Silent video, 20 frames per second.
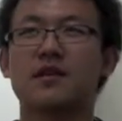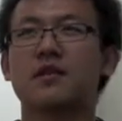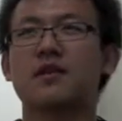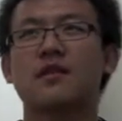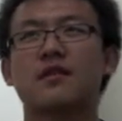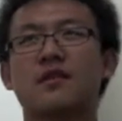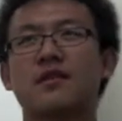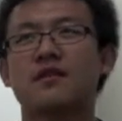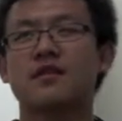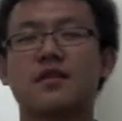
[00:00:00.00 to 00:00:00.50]

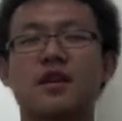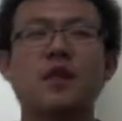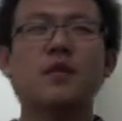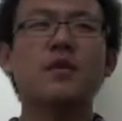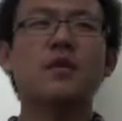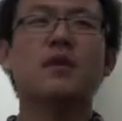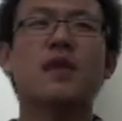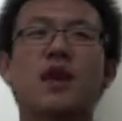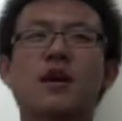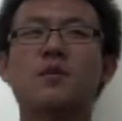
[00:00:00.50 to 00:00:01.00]
The story
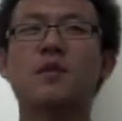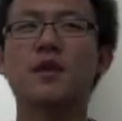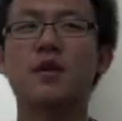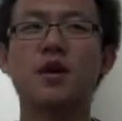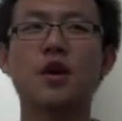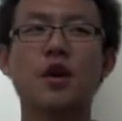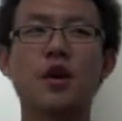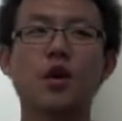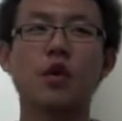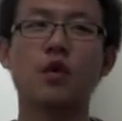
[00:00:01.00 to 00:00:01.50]
tell me
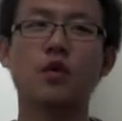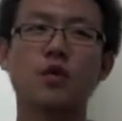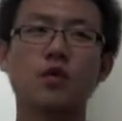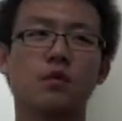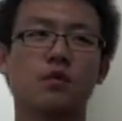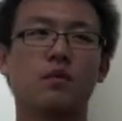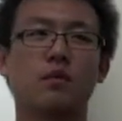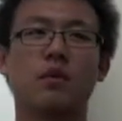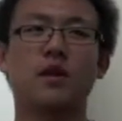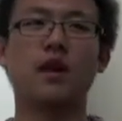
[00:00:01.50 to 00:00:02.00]
who
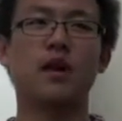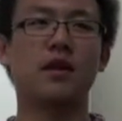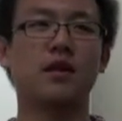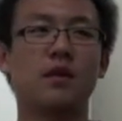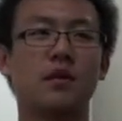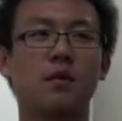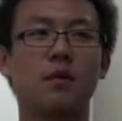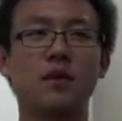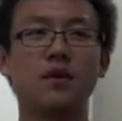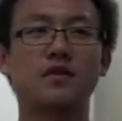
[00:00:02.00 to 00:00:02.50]
really
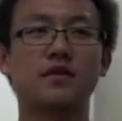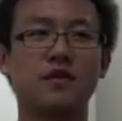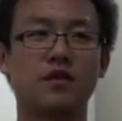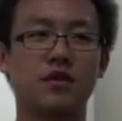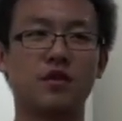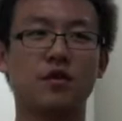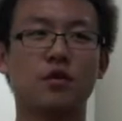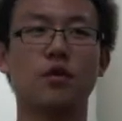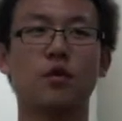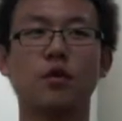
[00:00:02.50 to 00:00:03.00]
raised
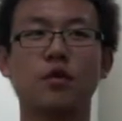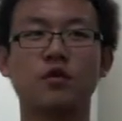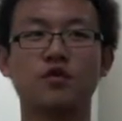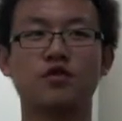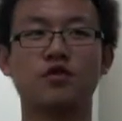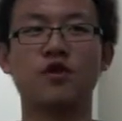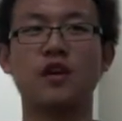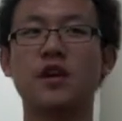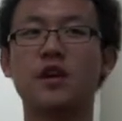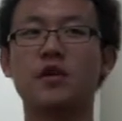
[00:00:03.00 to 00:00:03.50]
you, who
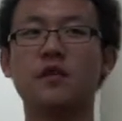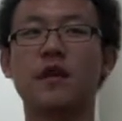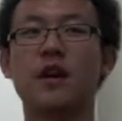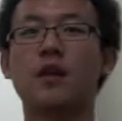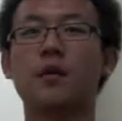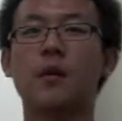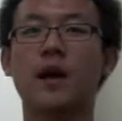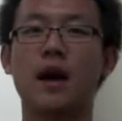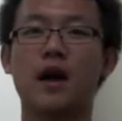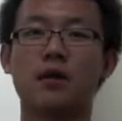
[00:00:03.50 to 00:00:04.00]
treat you very
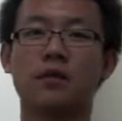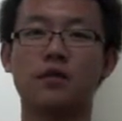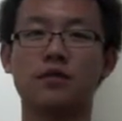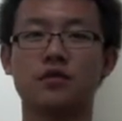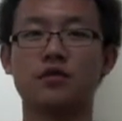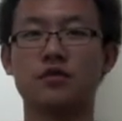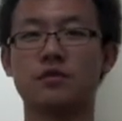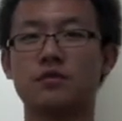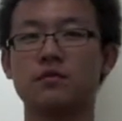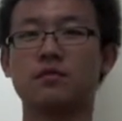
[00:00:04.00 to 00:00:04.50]
well. You
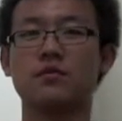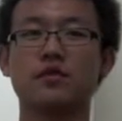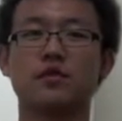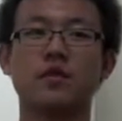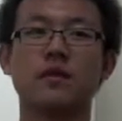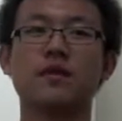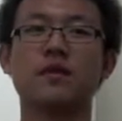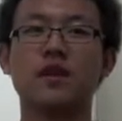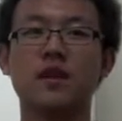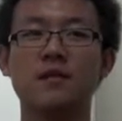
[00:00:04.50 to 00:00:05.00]
should
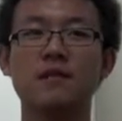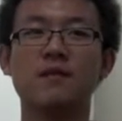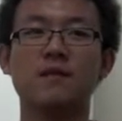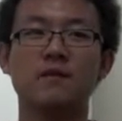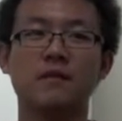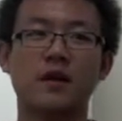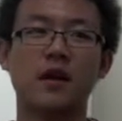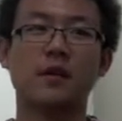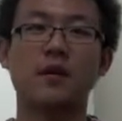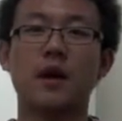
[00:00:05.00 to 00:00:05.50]
treat them
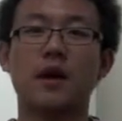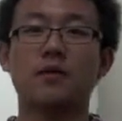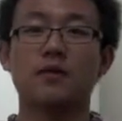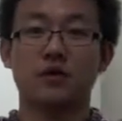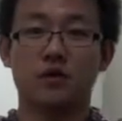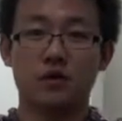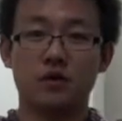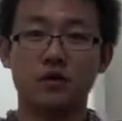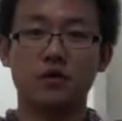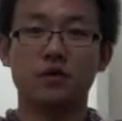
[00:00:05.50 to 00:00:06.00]
very well
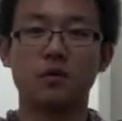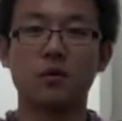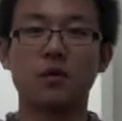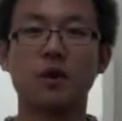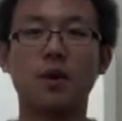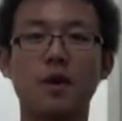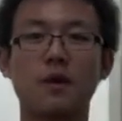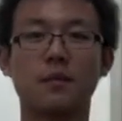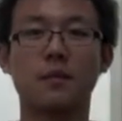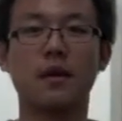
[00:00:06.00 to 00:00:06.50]
too.
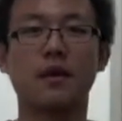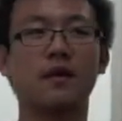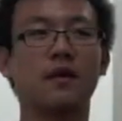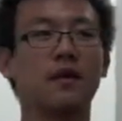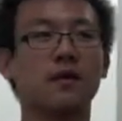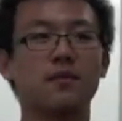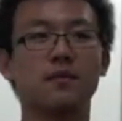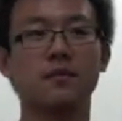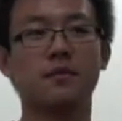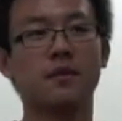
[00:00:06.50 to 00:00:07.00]
But the
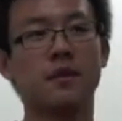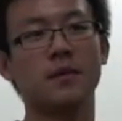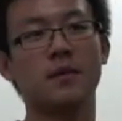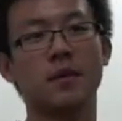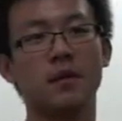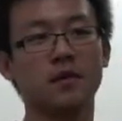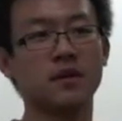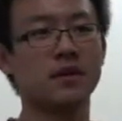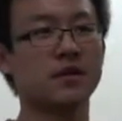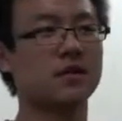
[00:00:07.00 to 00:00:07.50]
people
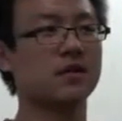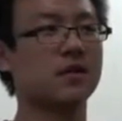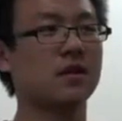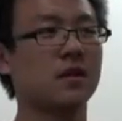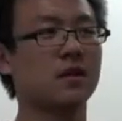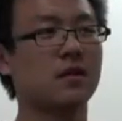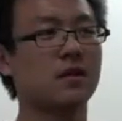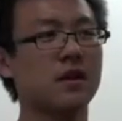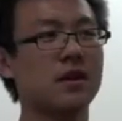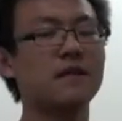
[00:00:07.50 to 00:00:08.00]
just
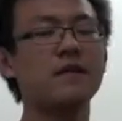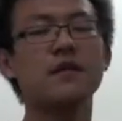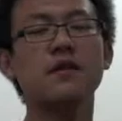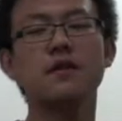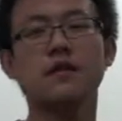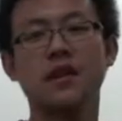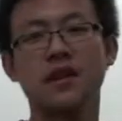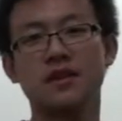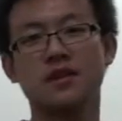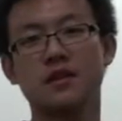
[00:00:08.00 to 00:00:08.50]

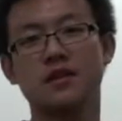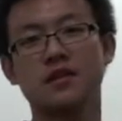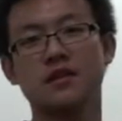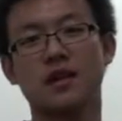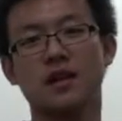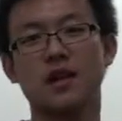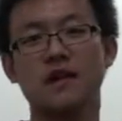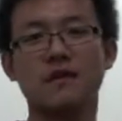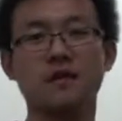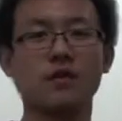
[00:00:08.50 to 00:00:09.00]
they just
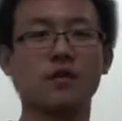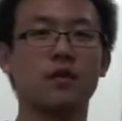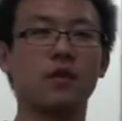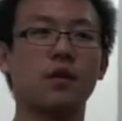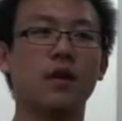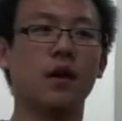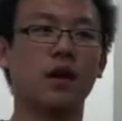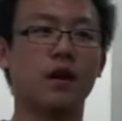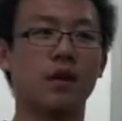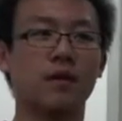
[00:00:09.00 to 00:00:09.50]
give you
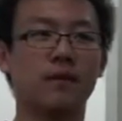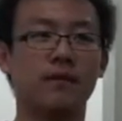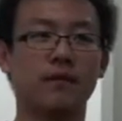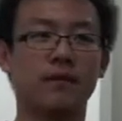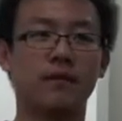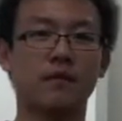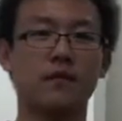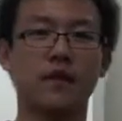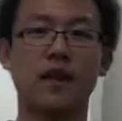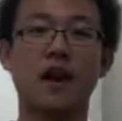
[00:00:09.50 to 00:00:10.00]
the
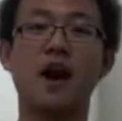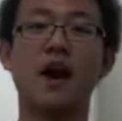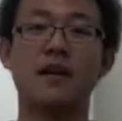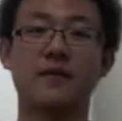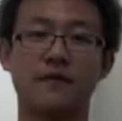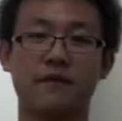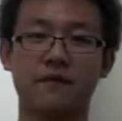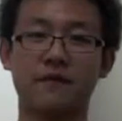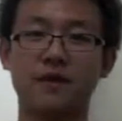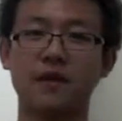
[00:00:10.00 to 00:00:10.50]

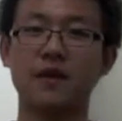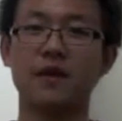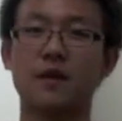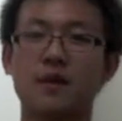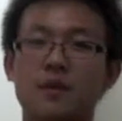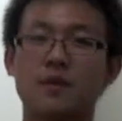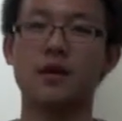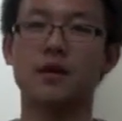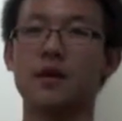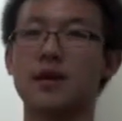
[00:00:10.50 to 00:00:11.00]
life,
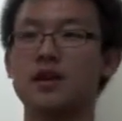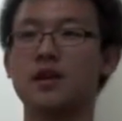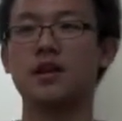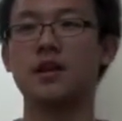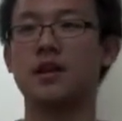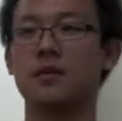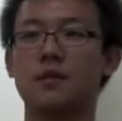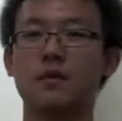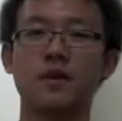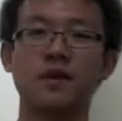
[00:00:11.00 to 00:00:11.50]
but they
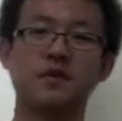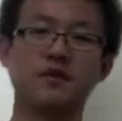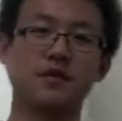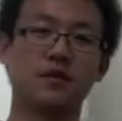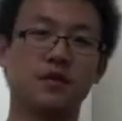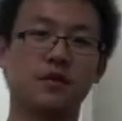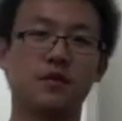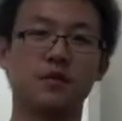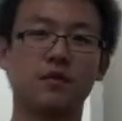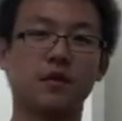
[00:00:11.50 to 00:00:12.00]
didn't raise you.
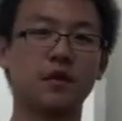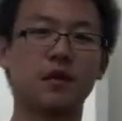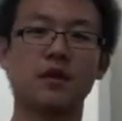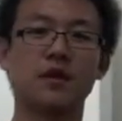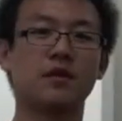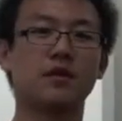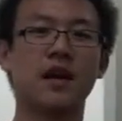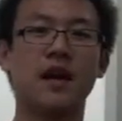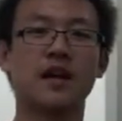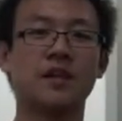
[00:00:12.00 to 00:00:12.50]
They didn't
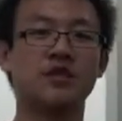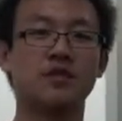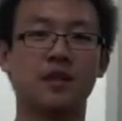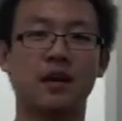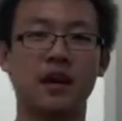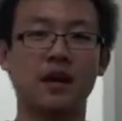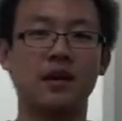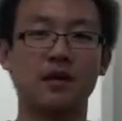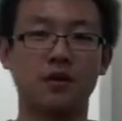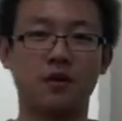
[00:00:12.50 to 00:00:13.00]

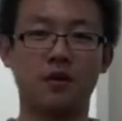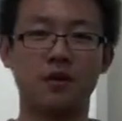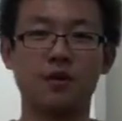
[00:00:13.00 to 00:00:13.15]
educate you.